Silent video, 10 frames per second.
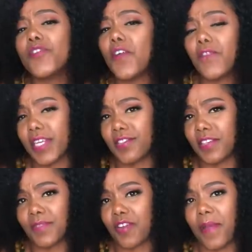Don't forget to
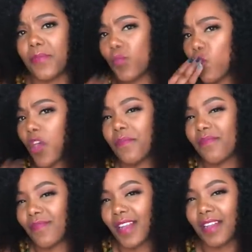subscribe.
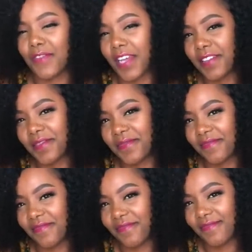Love you guys.